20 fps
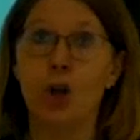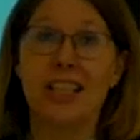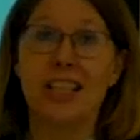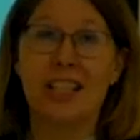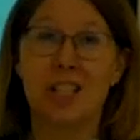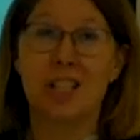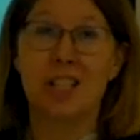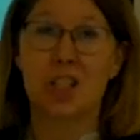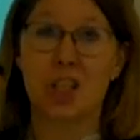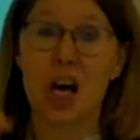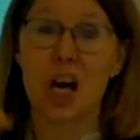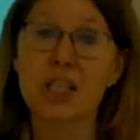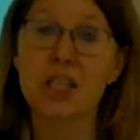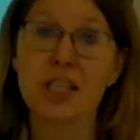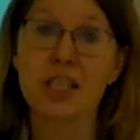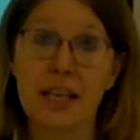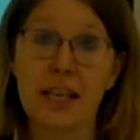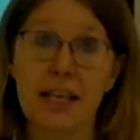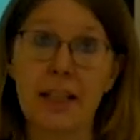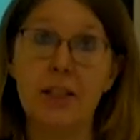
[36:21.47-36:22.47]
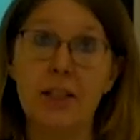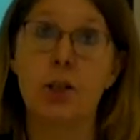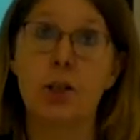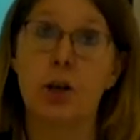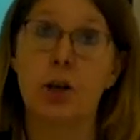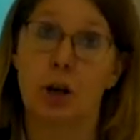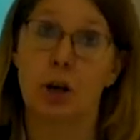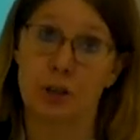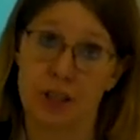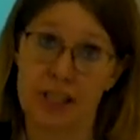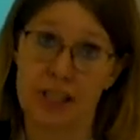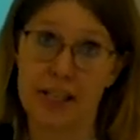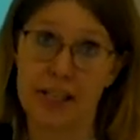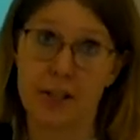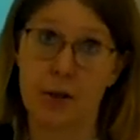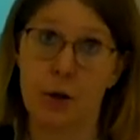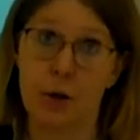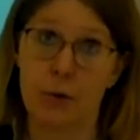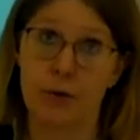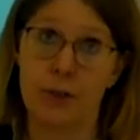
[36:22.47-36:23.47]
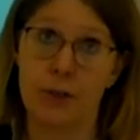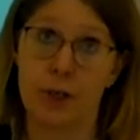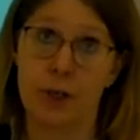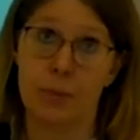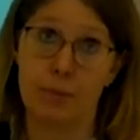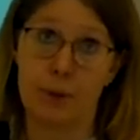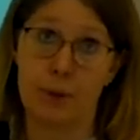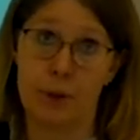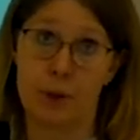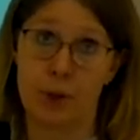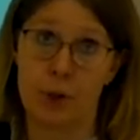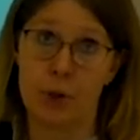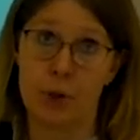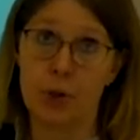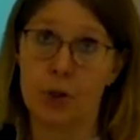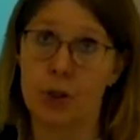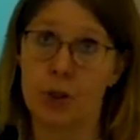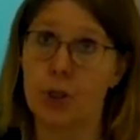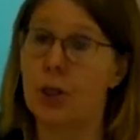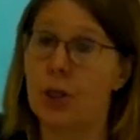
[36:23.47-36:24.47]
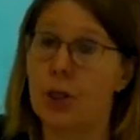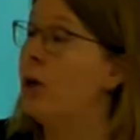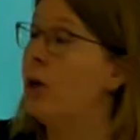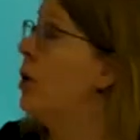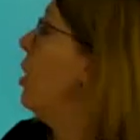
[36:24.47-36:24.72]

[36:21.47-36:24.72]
on discussing the content of the puzzles